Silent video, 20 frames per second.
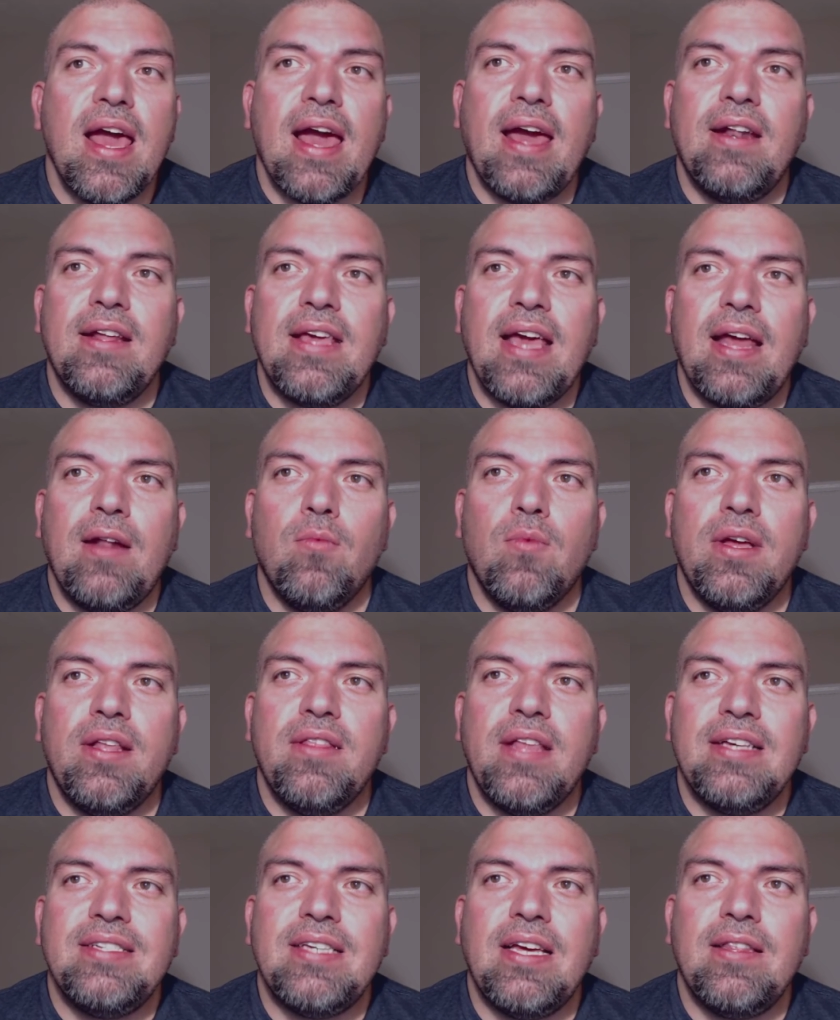And again,
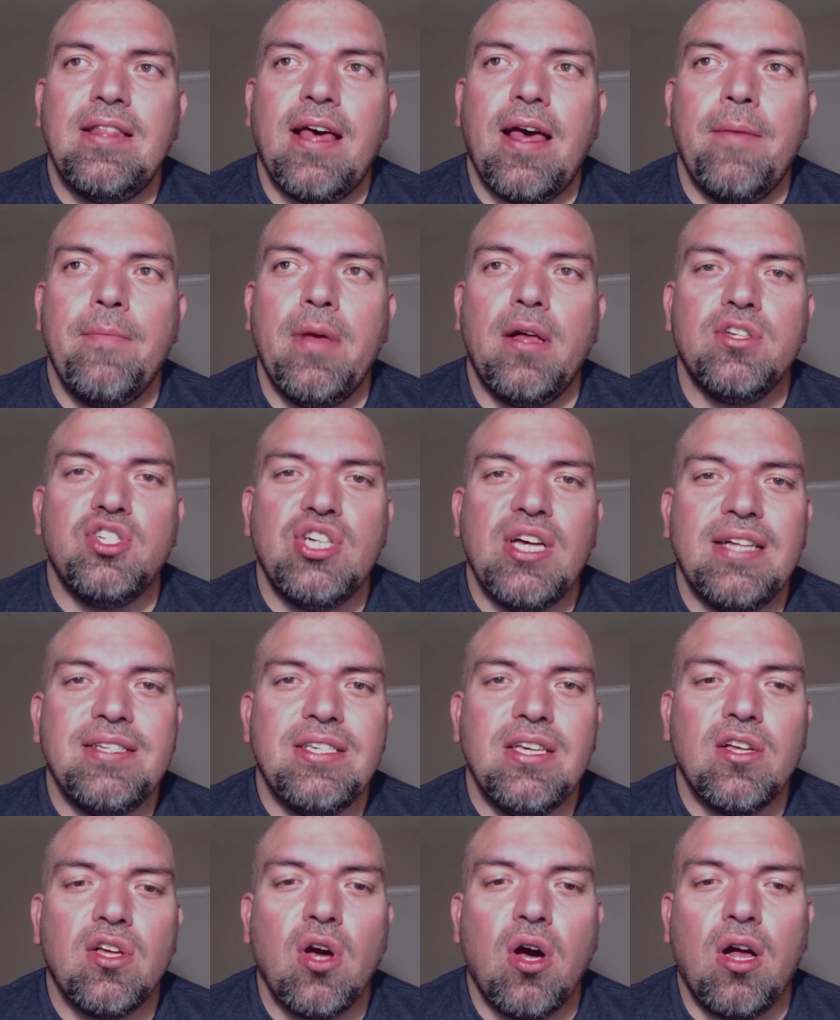when they said that Mel
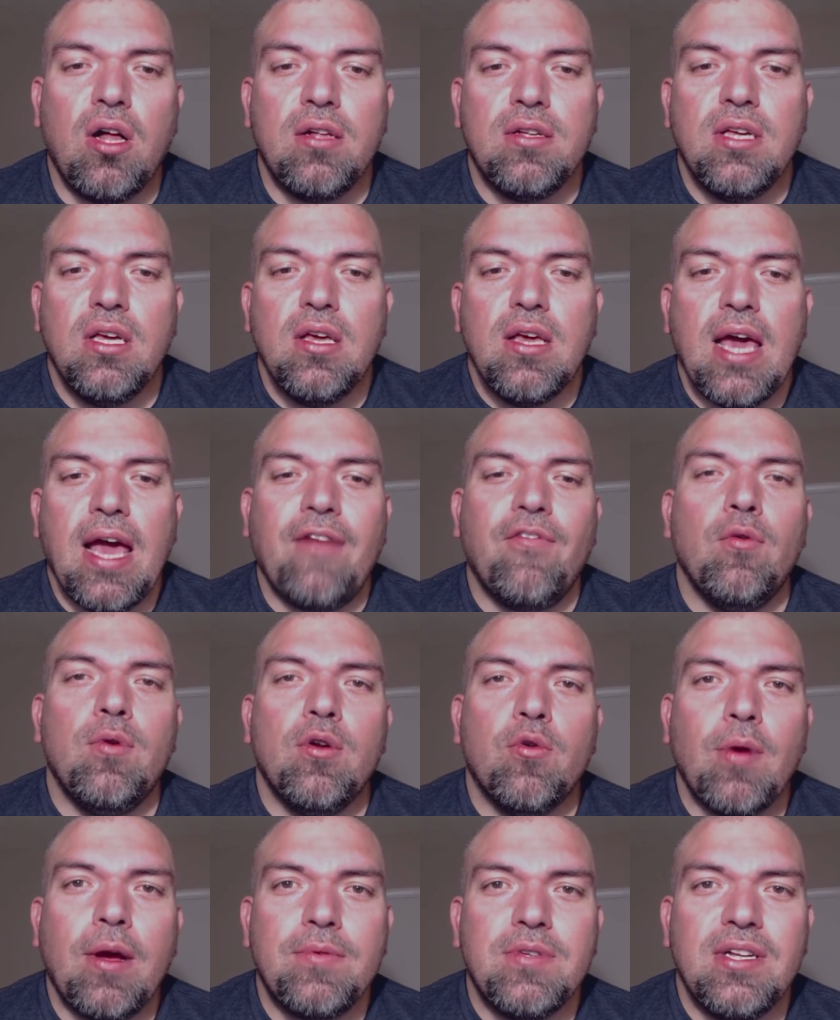Chancy had called,
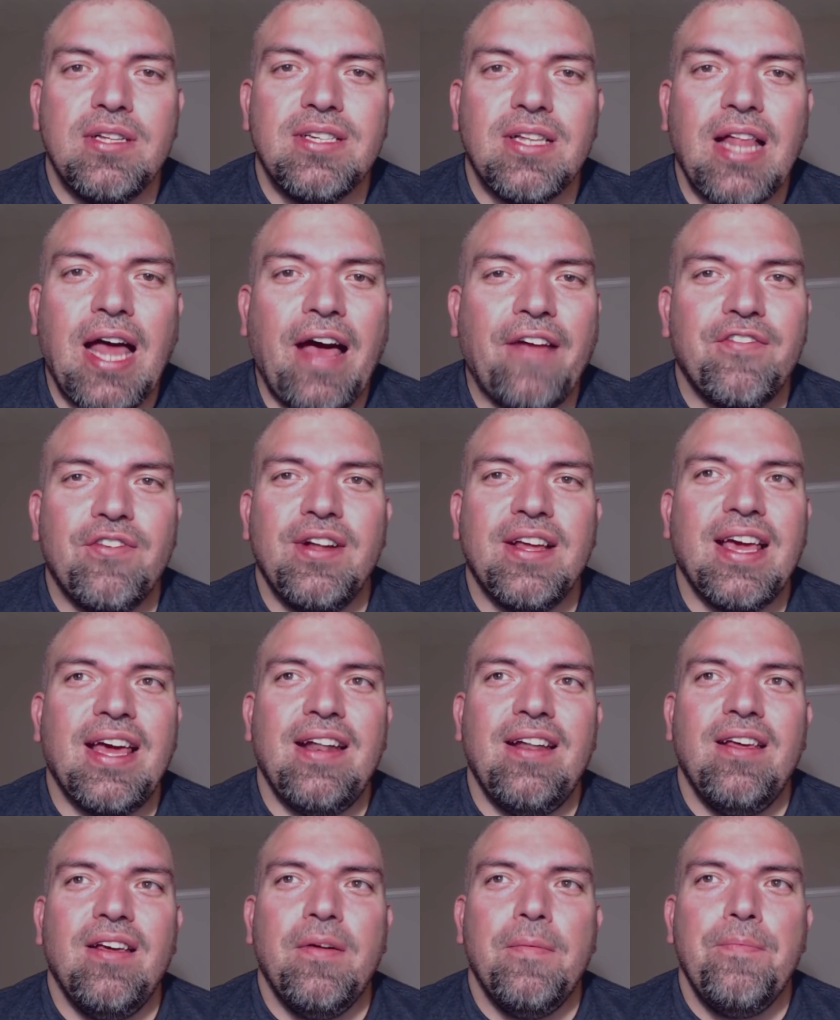everyone erupted into laughter. And
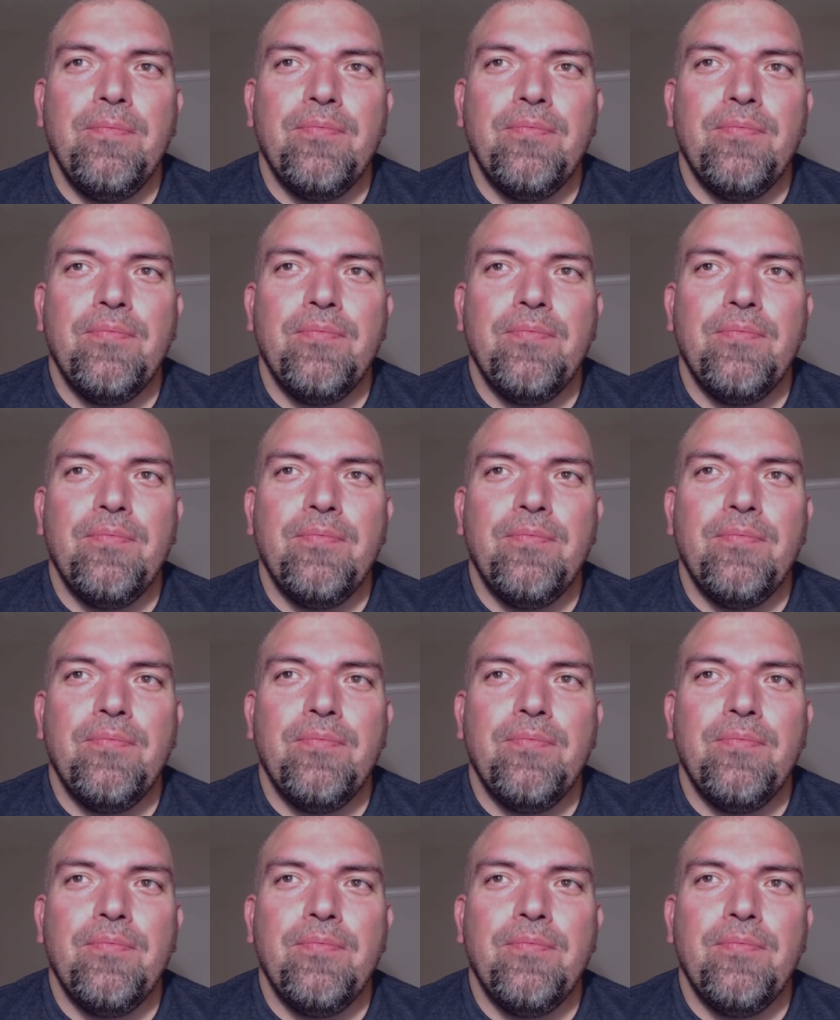again,